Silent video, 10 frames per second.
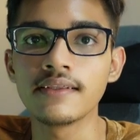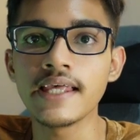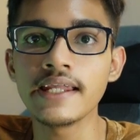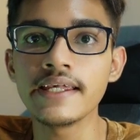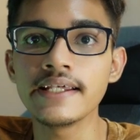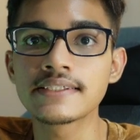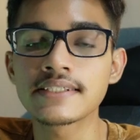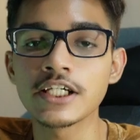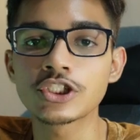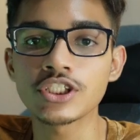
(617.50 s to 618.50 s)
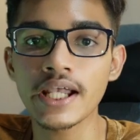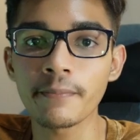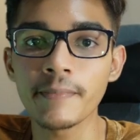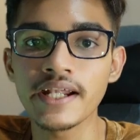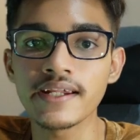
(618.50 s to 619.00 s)
then it's a
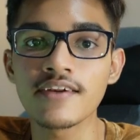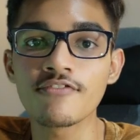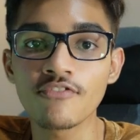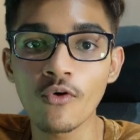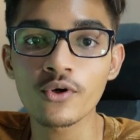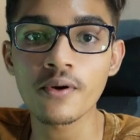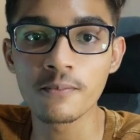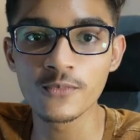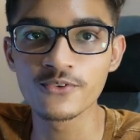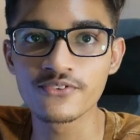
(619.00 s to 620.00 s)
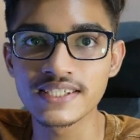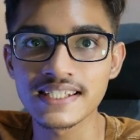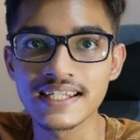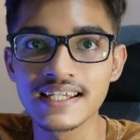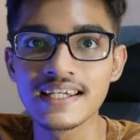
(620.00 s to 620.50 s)
checkmate in 4
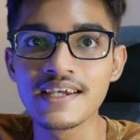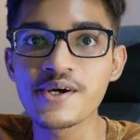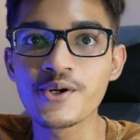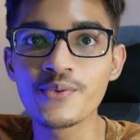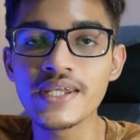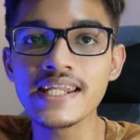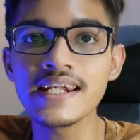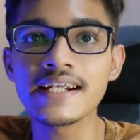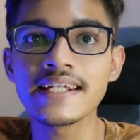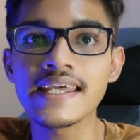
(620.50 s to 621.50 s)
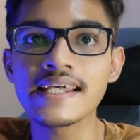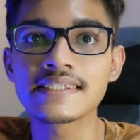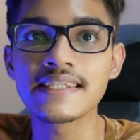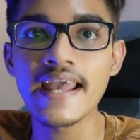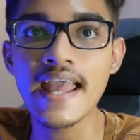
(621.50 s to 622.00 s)
moves. Queen
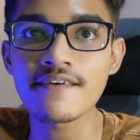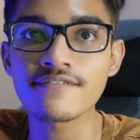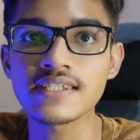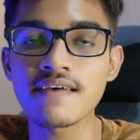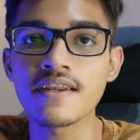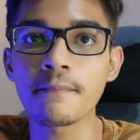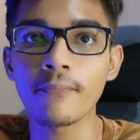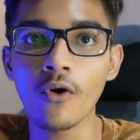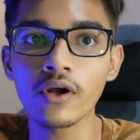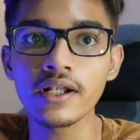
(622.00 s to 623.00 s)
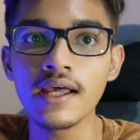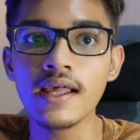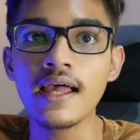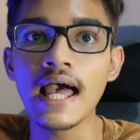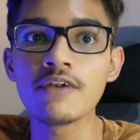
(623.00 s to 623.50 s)
takes the f7 pawn,
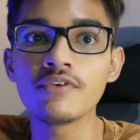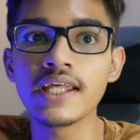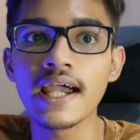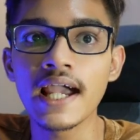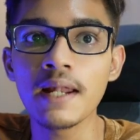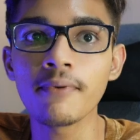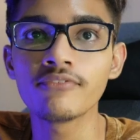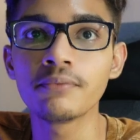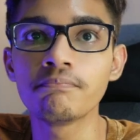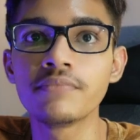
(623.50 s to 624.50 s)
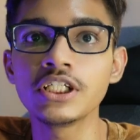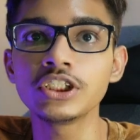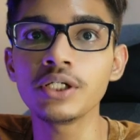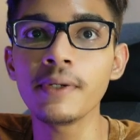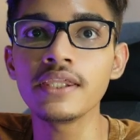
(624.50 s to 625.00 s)
and with the help of the
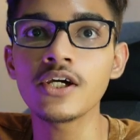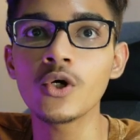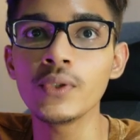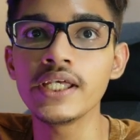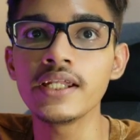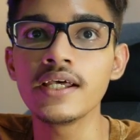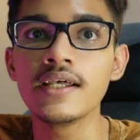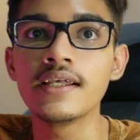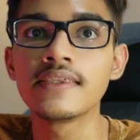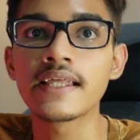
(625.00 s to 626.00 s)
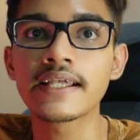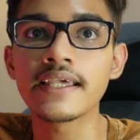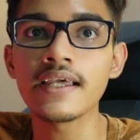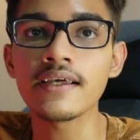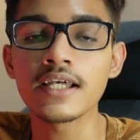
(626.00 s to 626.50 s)
bishop and the queen, the
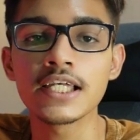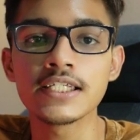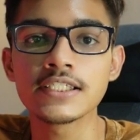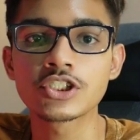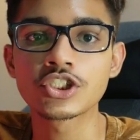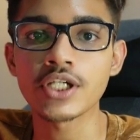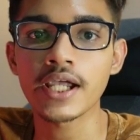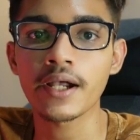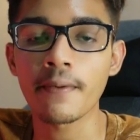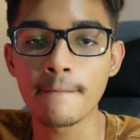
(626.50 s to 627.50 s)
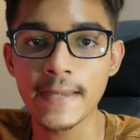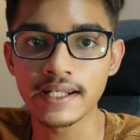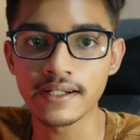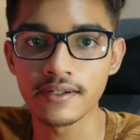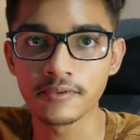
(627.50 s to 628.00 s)
king is
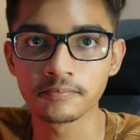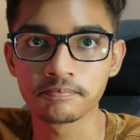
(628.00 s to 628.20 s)
checkmated.